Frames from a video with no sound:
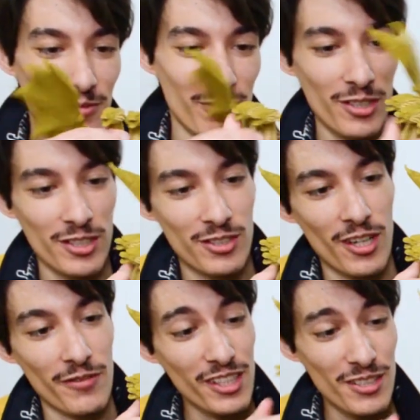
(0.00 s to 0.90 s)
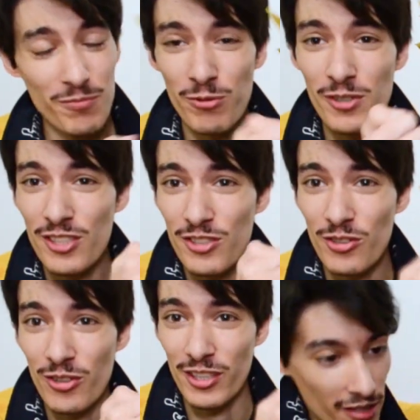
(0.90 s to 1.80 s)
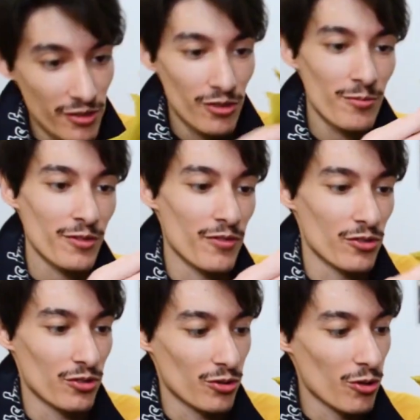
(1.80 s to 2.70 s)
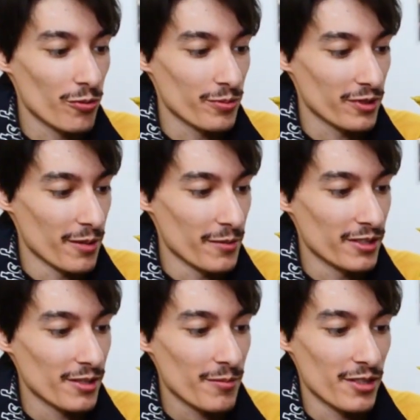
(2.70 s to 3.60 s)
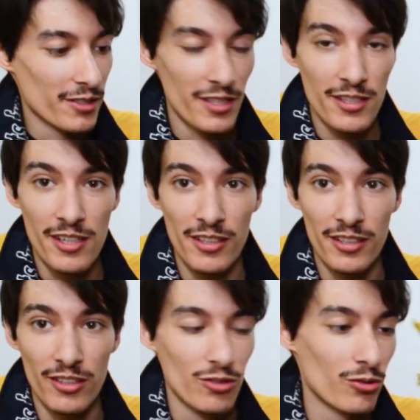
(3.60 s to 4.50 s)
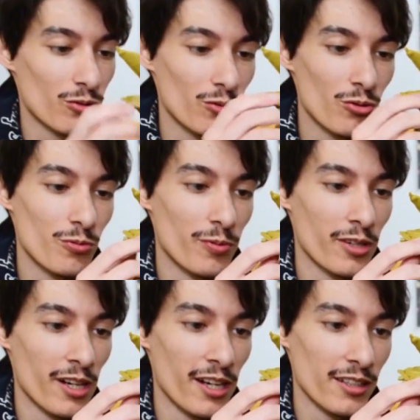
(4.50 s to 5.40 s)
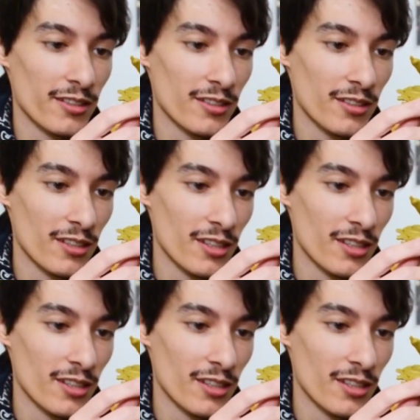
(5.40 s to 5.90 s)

Really soft, actually pretty sturdy. In terms of the sculpt, I mean, some of the detailing is super nice.